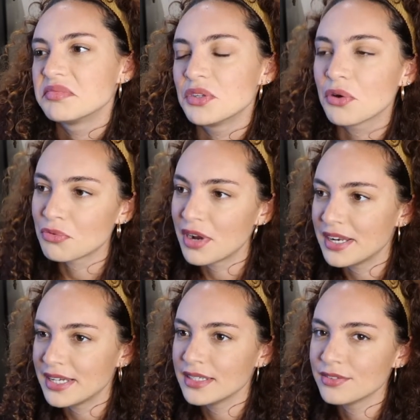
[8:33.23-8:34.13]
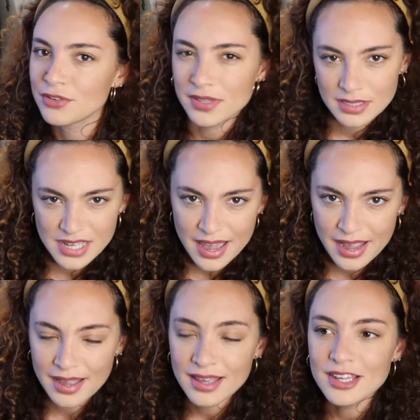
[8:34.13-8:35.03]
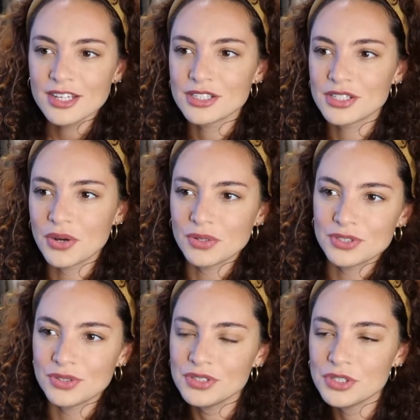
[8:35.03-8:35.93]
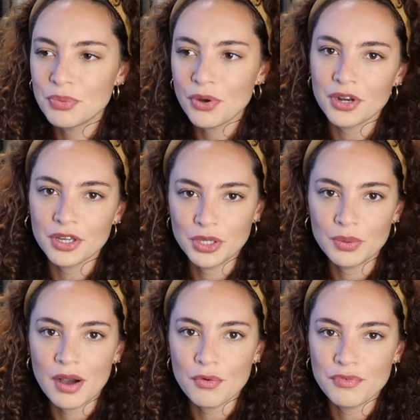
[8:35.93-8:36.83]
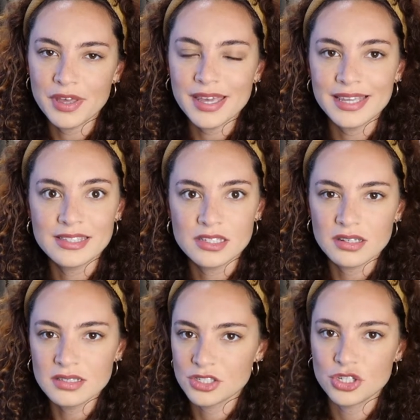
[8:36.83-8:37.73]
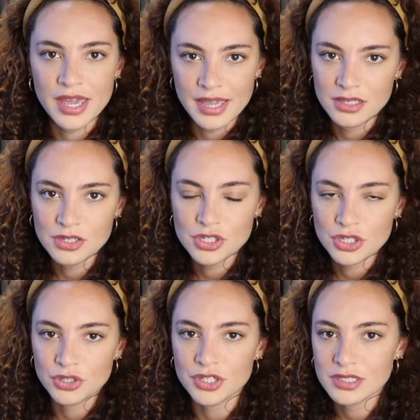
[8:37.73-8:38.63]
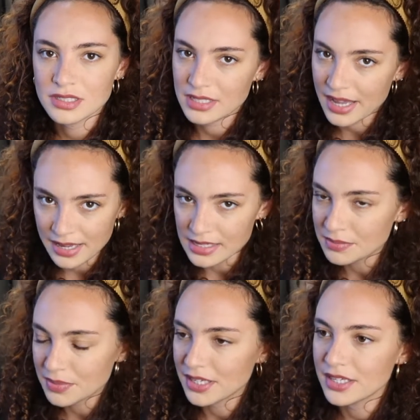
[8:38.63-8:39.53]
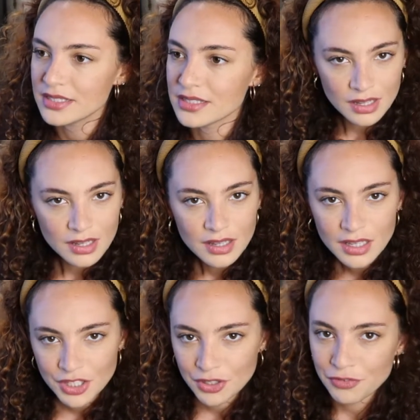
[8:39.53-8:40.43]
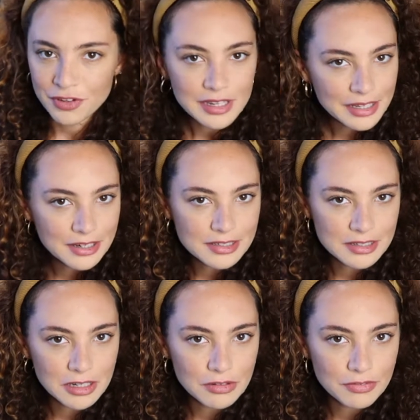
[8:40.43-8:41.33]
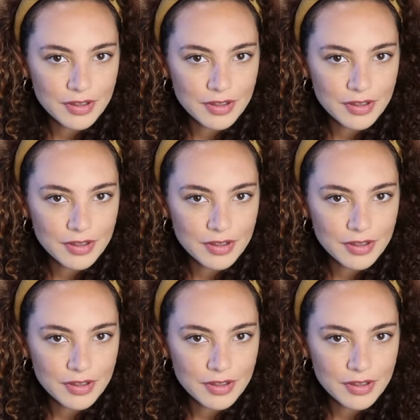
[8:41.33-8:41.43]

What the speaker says: not ready for the day. So as soon as you put on a cute outfit, it does change your state because you're feeling yourself,